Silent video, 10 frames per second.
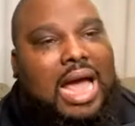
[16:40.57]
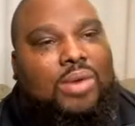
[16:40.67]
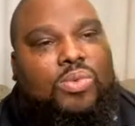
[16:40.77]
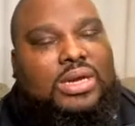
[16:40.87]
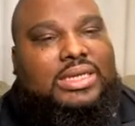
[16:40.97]

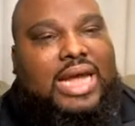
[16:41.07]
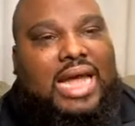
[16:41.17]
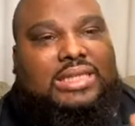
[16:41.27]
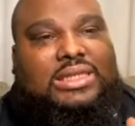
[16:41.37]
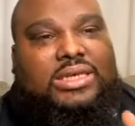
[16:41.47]
I wanted to
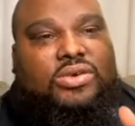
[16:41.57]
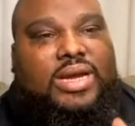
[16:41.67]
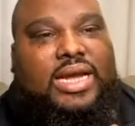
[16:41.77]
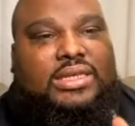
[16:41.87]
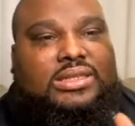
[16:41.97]
actually
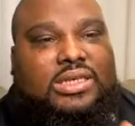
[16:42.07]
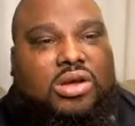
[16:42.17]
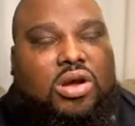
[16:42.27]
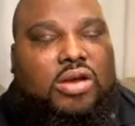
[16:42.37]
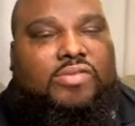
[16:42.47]
create a
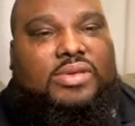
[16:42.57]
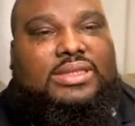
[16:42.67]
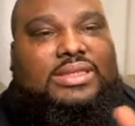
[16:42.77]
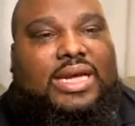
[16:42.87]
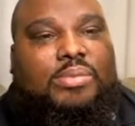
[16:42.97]
cigar from
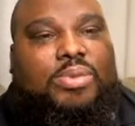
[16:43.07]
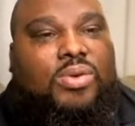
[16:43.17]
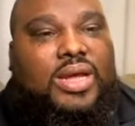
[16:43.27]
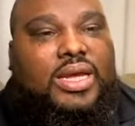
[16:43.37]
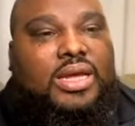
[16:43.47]
the
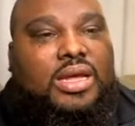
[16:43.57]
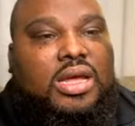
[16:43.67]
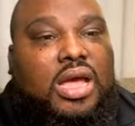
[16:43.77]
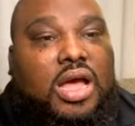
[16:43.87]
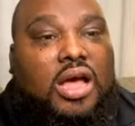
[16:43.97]
standpoint
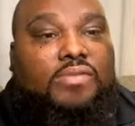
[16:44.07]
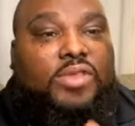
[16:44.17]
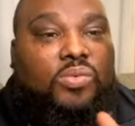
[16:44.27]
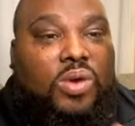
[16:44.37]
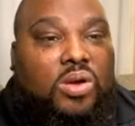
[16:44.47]
of
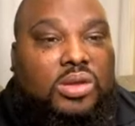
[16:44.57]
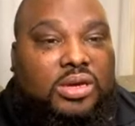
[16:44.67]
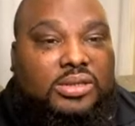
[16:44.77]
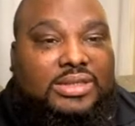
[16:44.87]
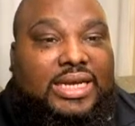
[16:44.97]
the
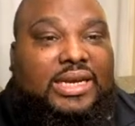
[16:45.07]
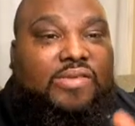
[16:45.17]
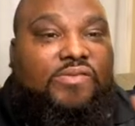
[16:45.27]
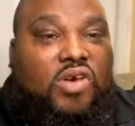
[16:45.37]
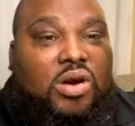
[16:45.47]
rollers and
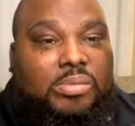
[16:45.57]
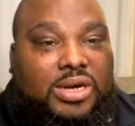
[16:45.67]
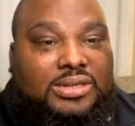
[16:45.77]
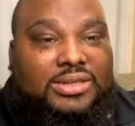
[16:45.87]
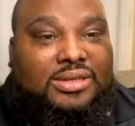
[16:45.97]
the
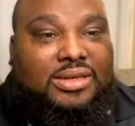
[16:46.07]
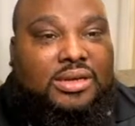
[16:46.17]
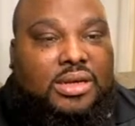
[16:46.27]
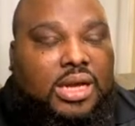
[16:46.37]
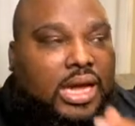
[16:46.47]
farmers,
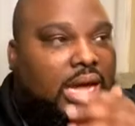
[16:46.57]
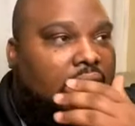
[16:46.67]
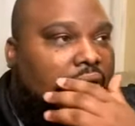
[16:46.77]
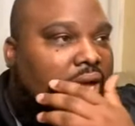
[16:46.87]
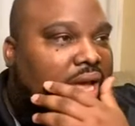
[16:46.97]

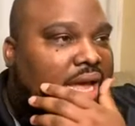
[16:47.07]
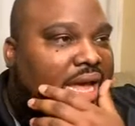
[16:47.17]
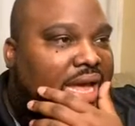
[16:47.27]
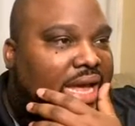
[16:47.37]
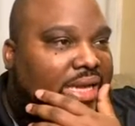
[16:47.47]

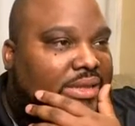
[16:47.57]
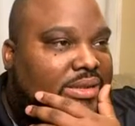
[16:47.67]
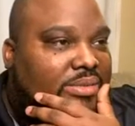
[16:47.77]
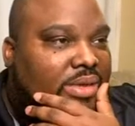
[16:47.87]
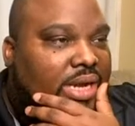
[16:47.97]

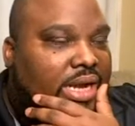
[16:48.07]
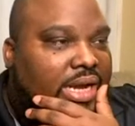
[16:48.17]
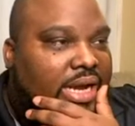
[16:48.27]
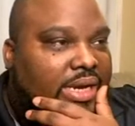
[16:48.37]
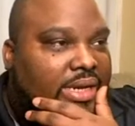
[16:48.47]
and
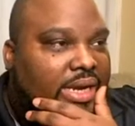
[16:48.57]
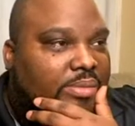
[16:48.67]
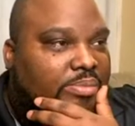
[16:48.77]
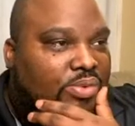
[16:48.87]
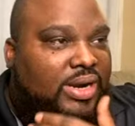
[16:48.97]

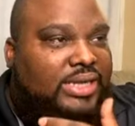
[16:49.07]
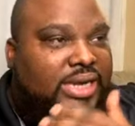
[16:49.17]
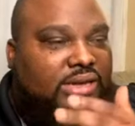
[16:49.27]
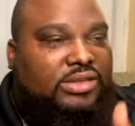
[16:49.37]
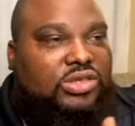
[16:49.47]

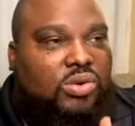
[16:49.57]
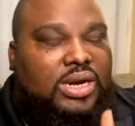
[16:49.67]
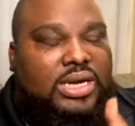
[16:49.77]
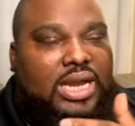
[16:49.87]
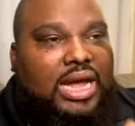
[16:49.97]
bring their
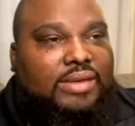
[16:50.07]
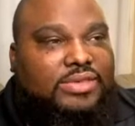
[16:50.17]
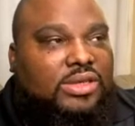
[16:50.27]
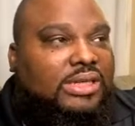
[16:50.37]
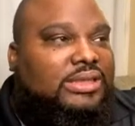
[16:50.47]
story to life.
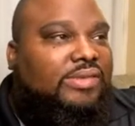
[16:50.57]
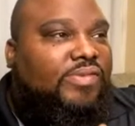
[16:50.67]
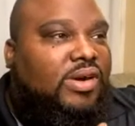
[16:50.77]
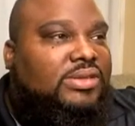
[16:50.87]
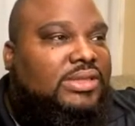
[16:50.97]
So that's the
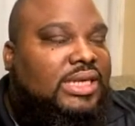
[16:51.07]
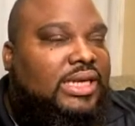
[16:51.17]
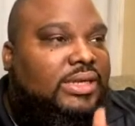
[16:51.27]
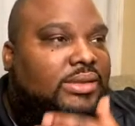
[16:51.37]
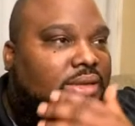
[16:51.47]
first
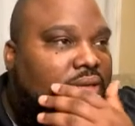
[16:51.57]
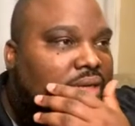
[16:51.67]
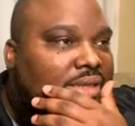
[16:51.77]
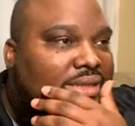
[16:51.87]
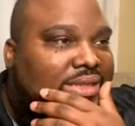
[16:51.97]
thing.
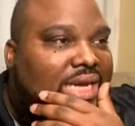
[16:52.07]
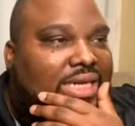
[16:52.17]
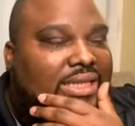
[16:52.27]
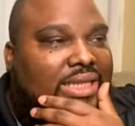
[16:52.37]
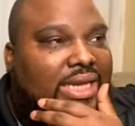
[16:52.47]
The
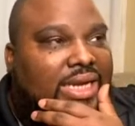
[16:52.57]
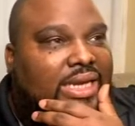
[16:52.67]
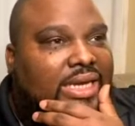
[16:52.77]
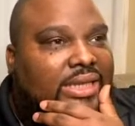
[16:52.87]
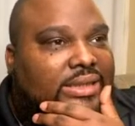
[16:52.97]
second
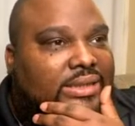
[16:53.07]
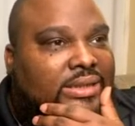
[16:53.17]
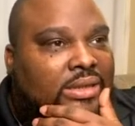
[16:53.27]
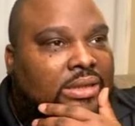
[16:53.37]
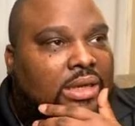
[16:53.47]
thing is,